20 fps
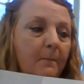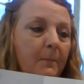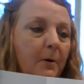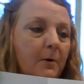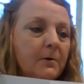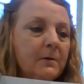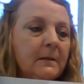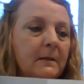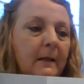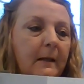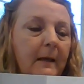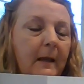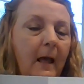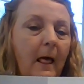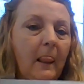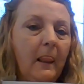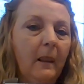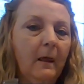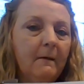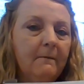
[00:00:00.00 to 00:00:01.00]
Personally,
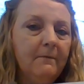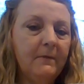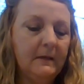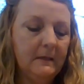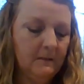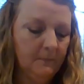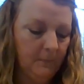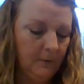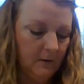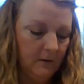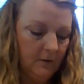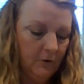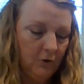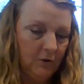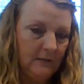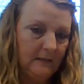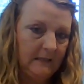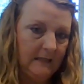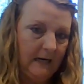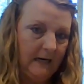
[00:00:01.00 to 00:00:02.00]
I love these books
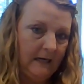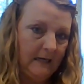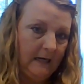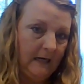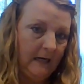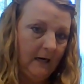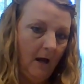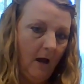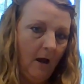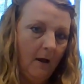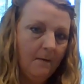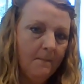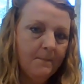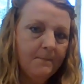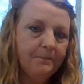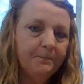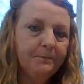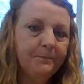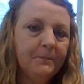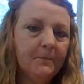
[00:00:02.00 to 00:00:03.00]
just standing up,
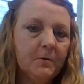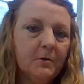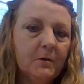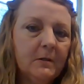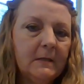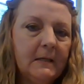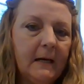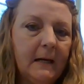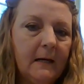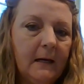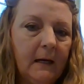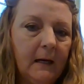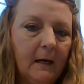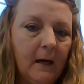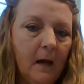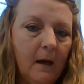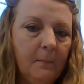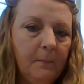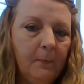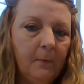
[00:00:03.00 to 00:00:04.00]
just
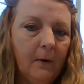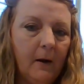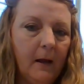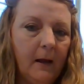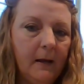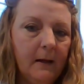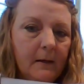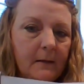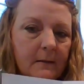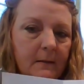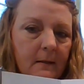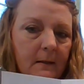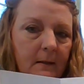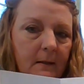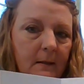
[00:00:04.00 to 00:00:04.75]
standing upright.